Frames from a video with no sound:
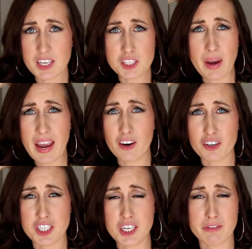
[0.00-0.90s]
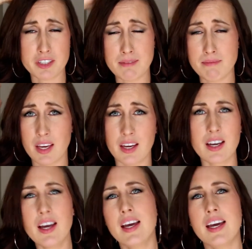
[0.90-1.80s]
handkerchief or
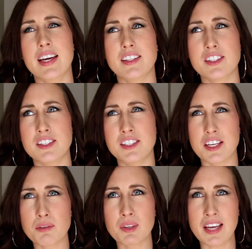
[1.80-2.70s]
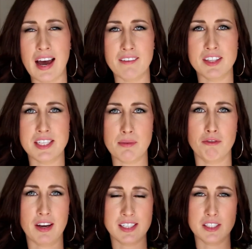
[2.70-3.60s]
something, it doesn't really have the same
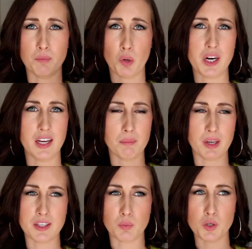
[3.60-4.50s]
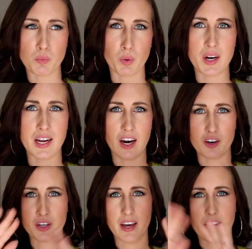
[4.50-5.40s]
effect as braiding, because when you braid
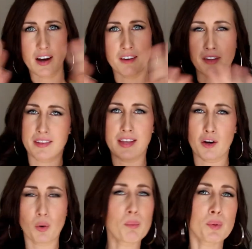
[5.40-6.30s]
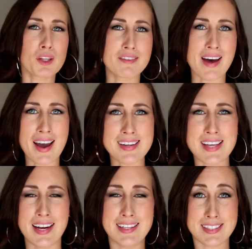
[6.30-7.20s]
hair, you get kind of like that crumple
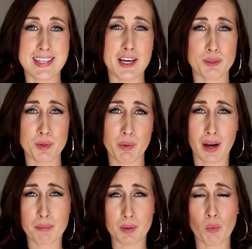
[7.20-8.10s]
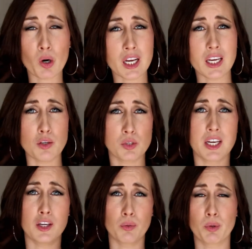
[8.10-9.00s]
effect, and it's nice when you wake up in the morning and you
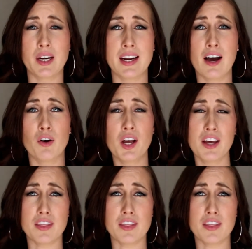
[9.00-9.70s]
take your braid out,